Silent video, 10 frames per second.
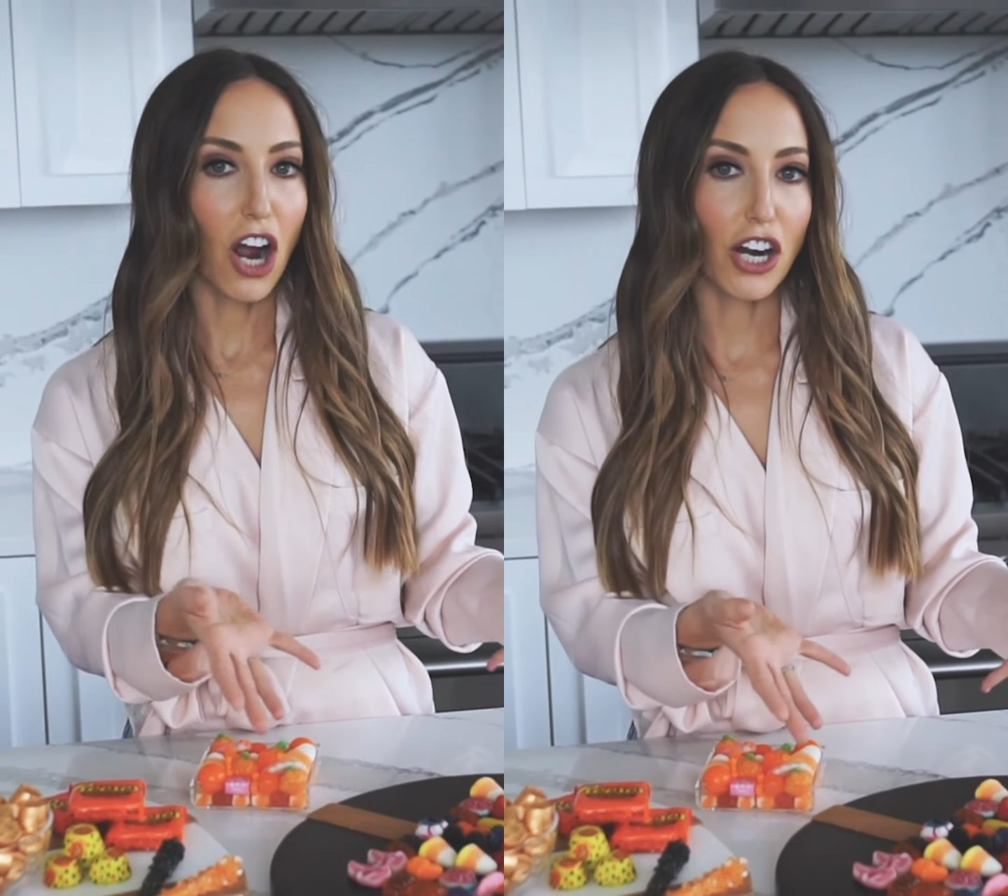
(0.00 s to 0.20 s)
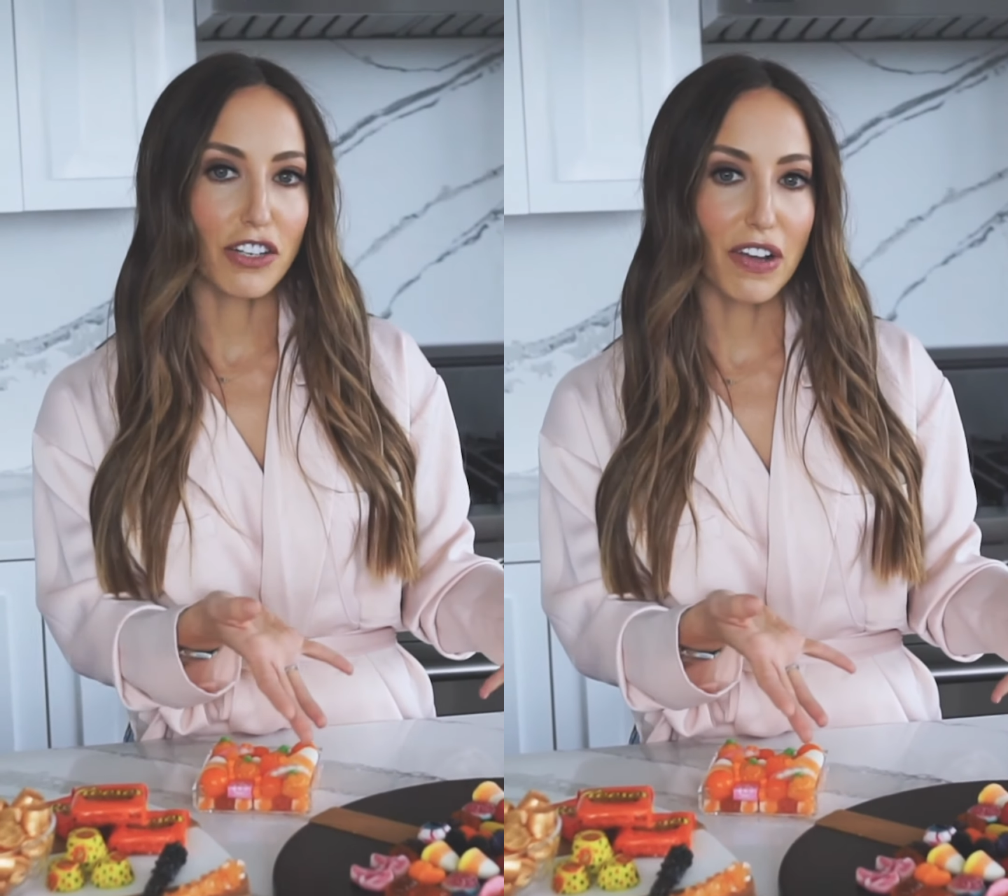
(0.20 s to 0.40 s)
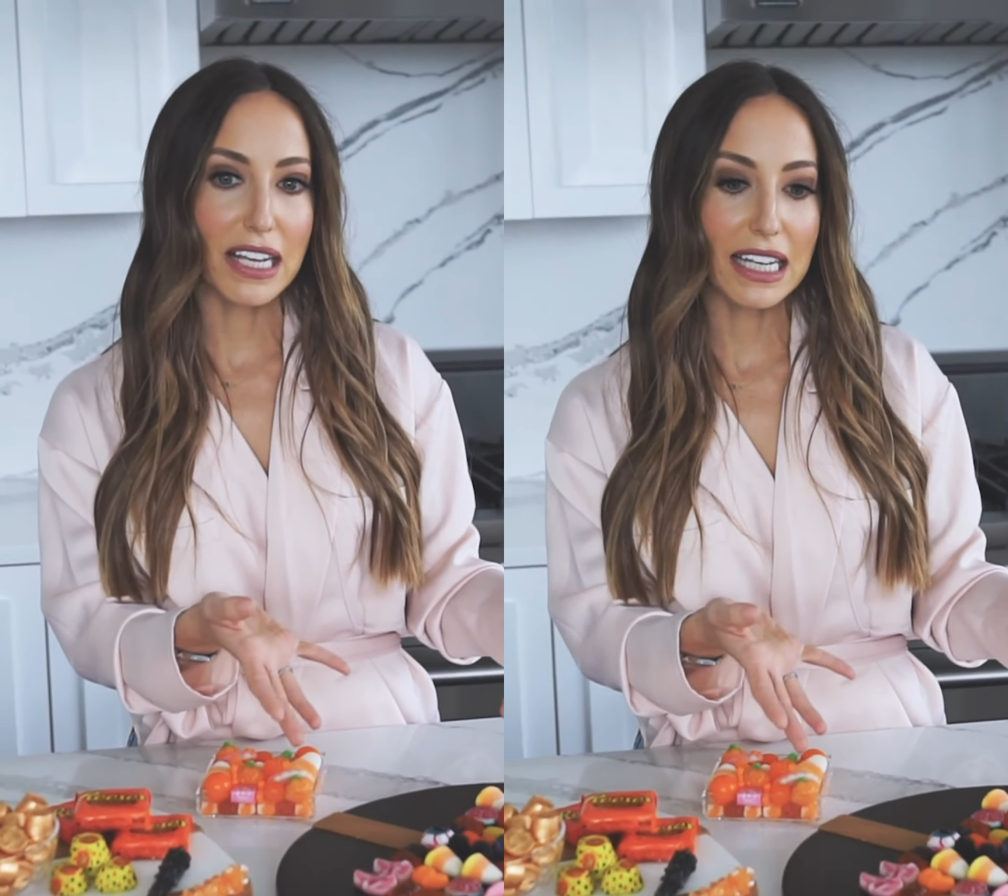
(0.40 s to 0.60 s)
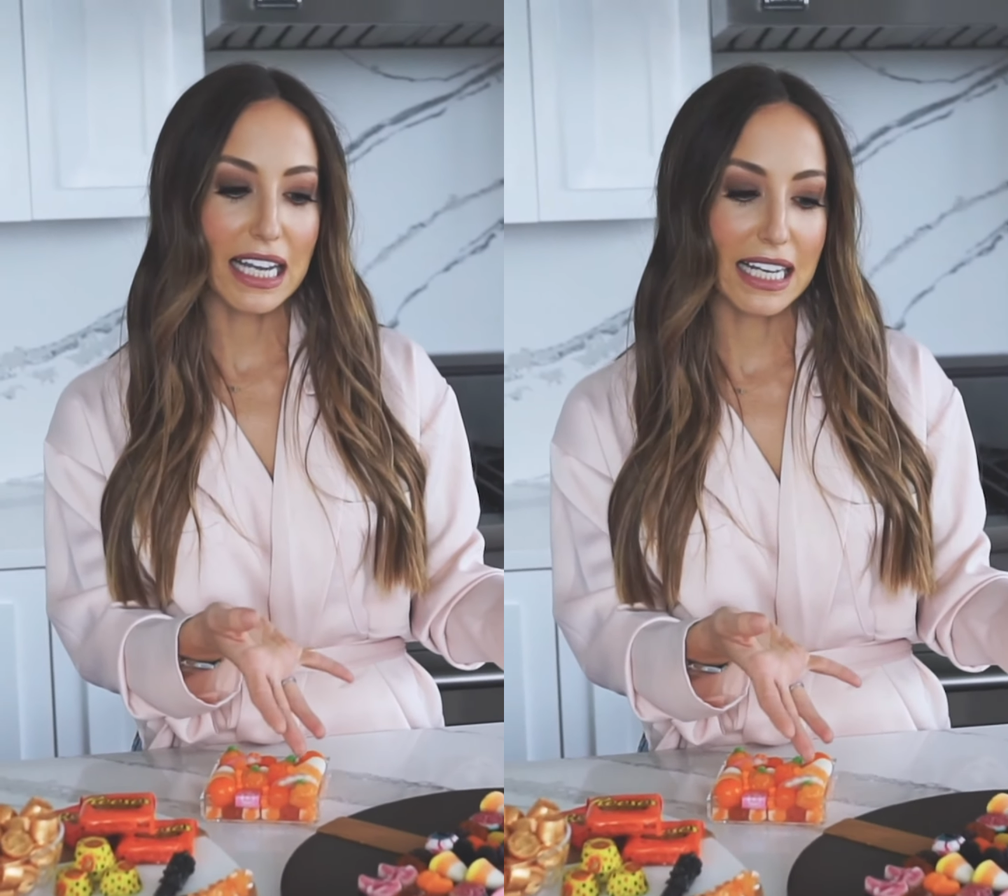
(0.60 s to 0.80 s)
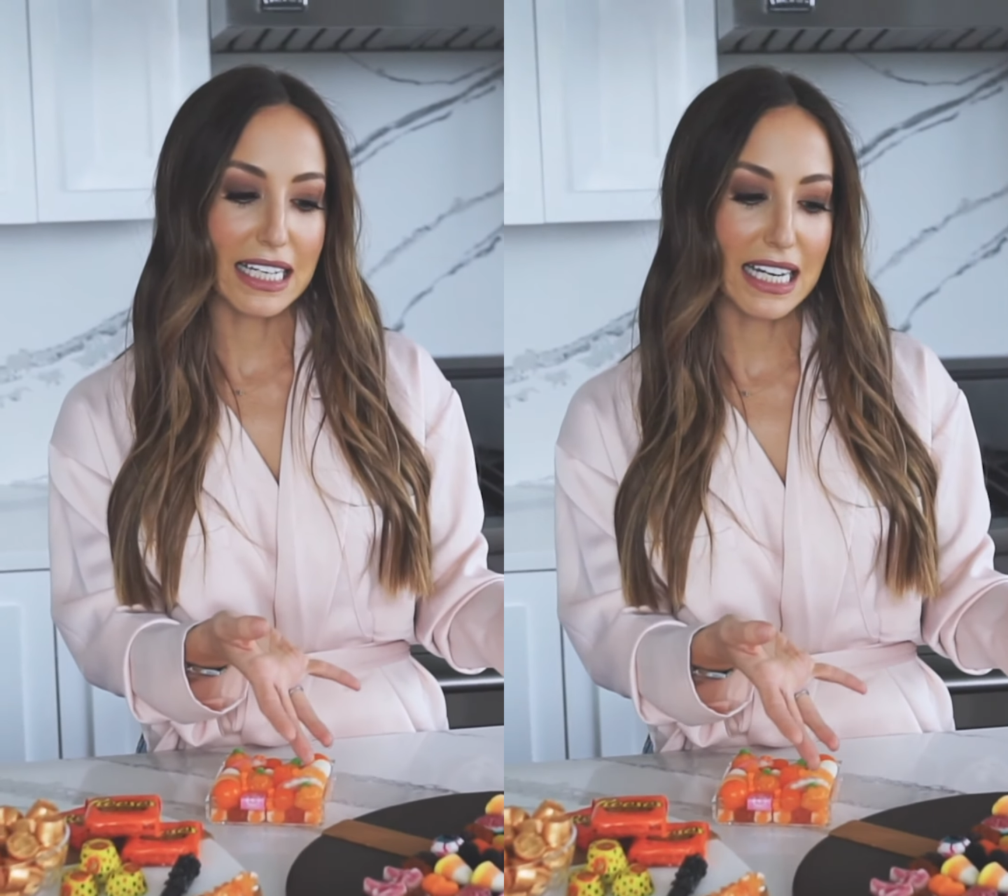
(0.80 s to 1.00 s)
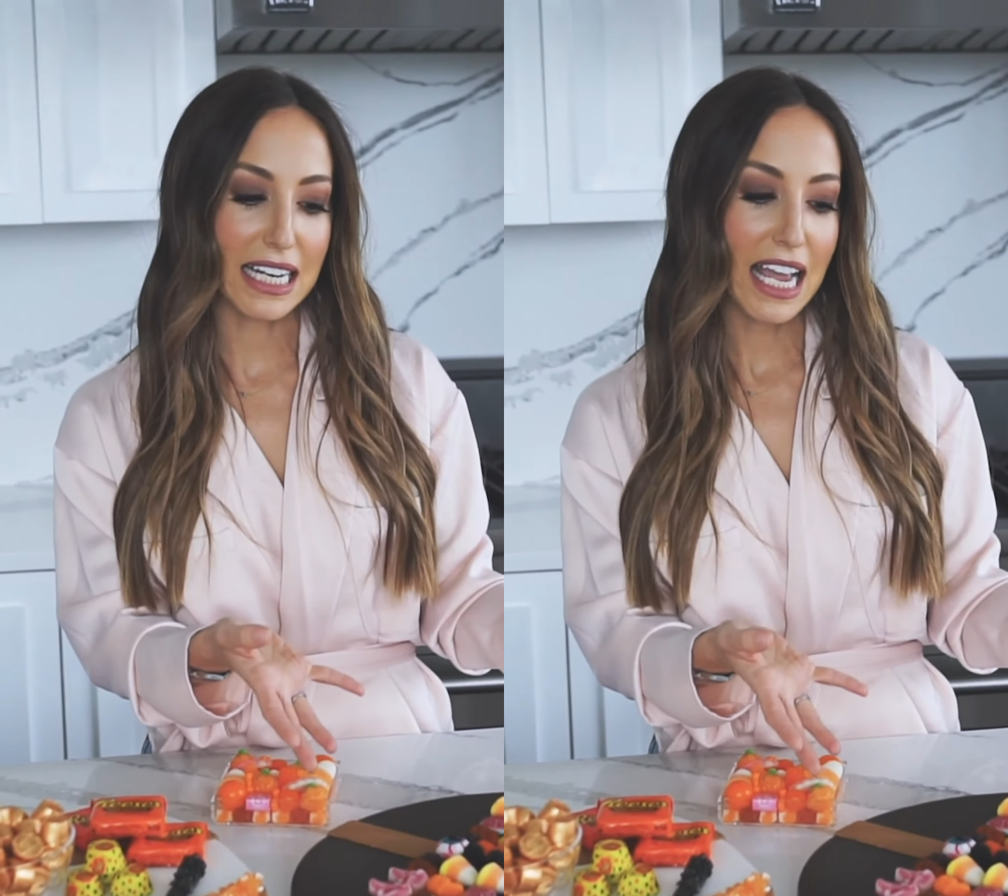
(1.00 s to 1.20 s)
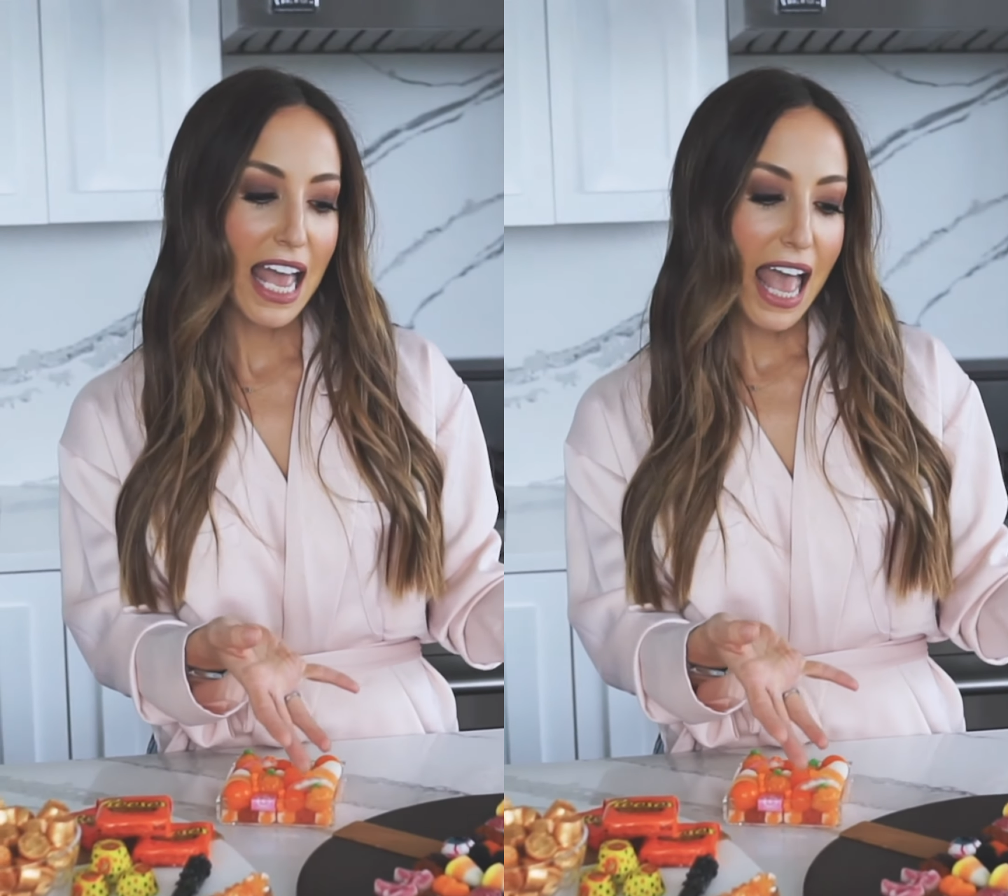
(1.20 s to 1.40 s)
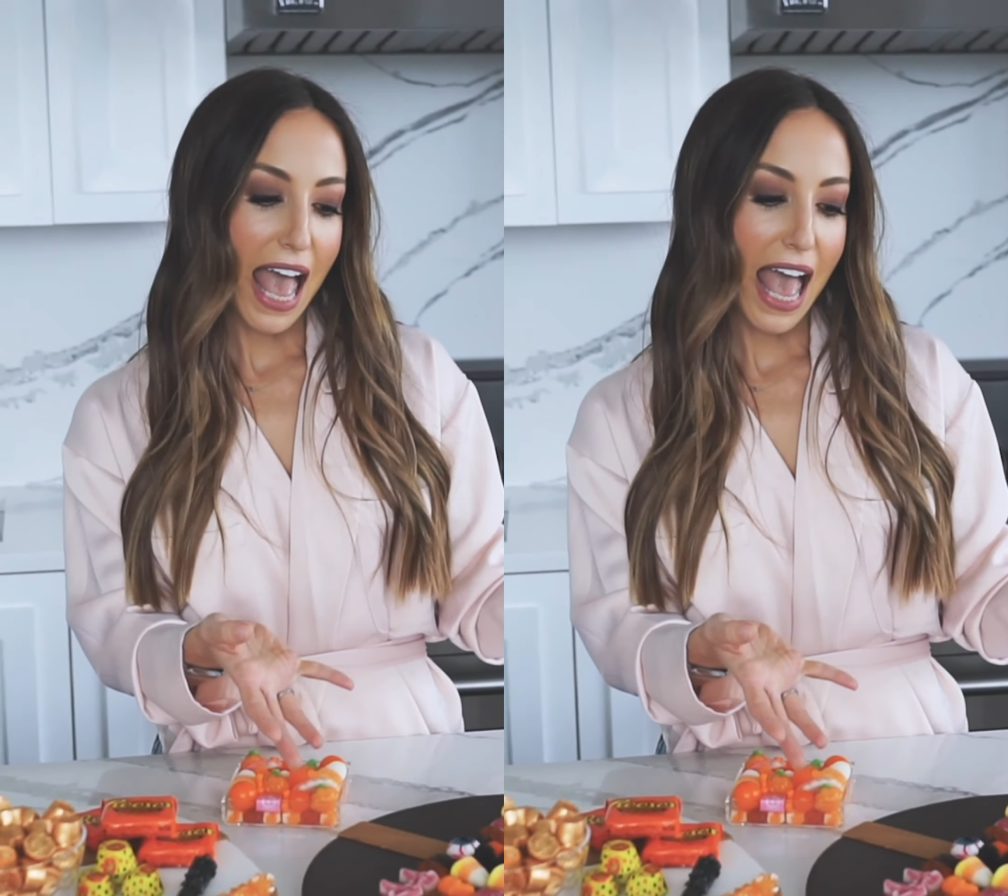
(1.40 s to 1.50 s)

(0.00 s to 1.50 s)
hard to find candy